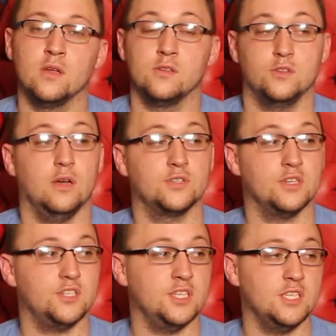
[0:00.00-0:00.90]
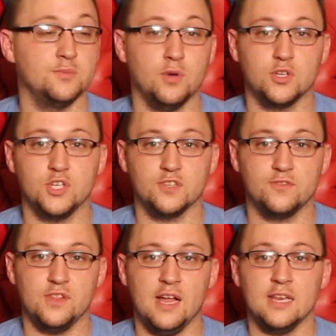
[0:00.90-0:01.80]
So I was going to send these books just
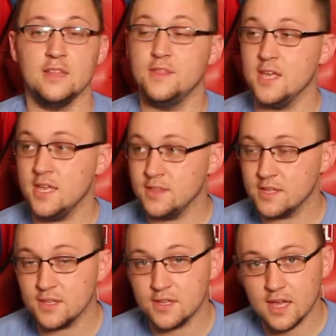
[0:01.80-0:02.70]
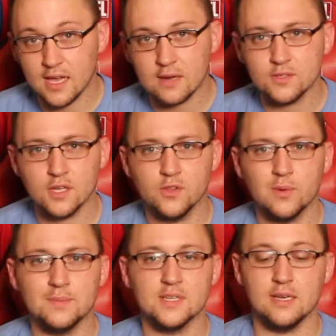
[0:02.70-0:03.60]
for that. And then the other day I was on the
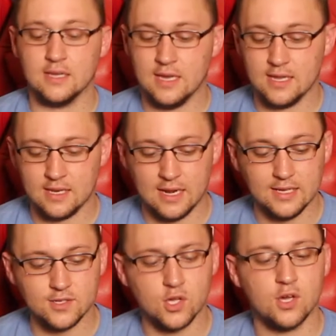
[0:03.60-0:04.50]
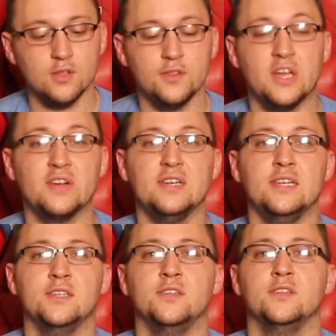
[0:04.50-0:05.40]
website again and I saw
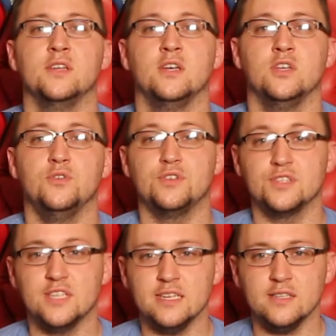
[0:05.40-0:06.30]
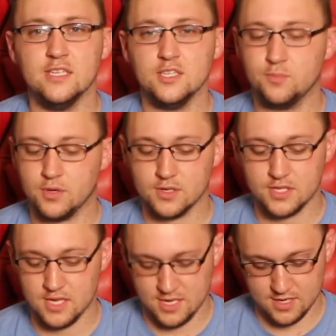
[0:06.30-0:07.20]
that you can send these
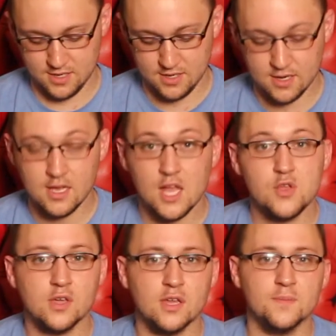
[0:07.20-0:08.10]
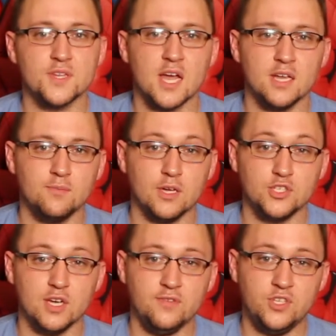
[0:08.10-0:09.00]
books in and you can get them signed by
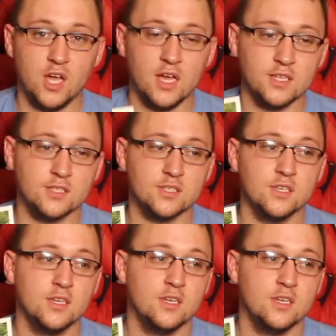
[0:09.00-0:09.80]
Geoff Johns,